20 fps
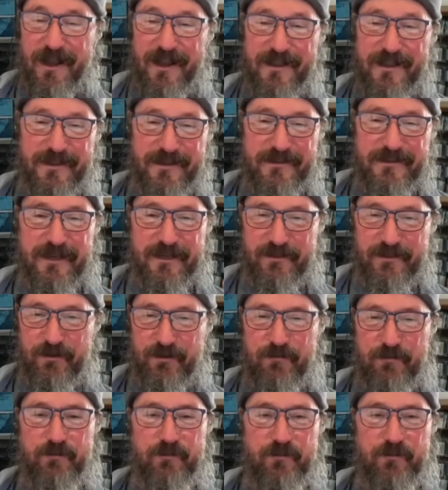think that's
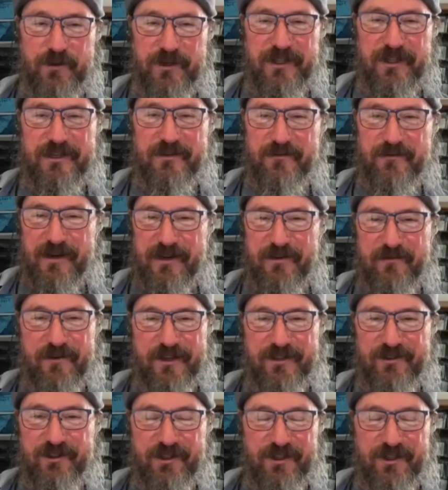a really great
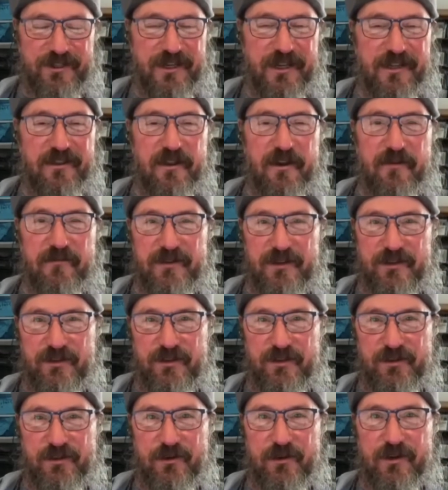question because I love this
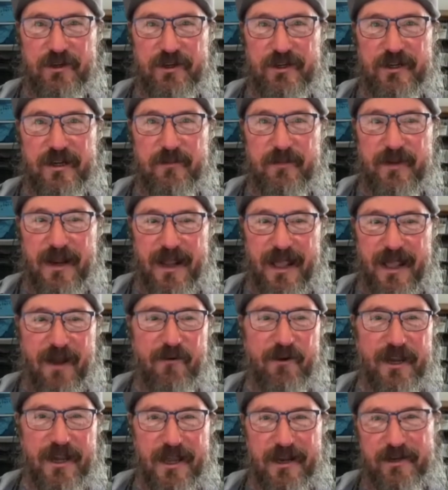story about how
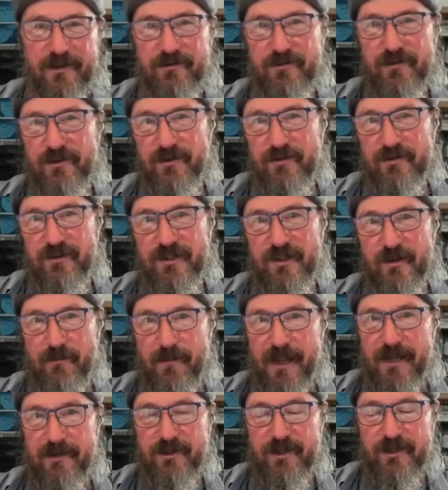I got introduced to
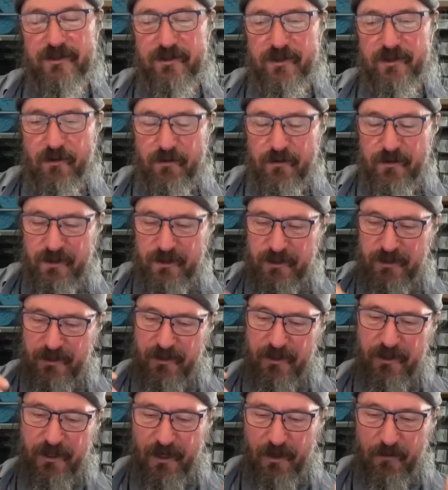Magic. So
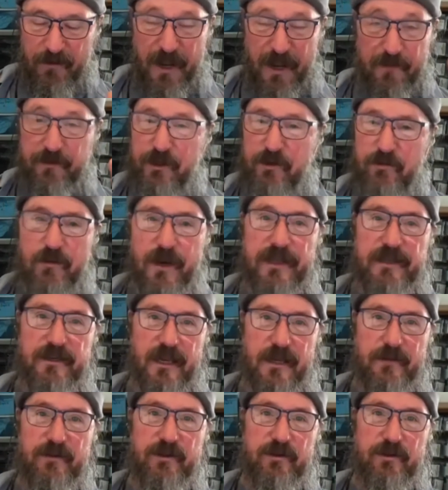we have a great
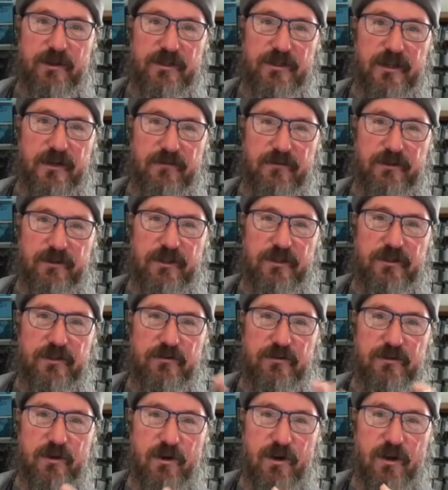game store in San Francisco
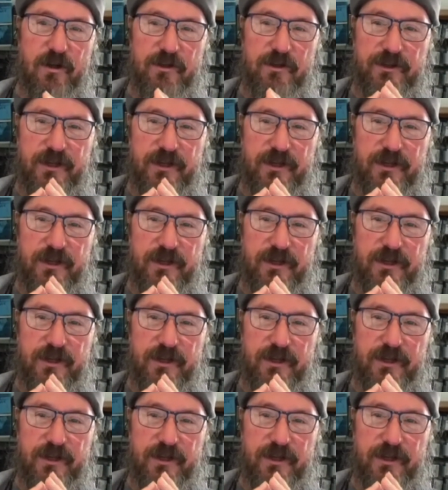called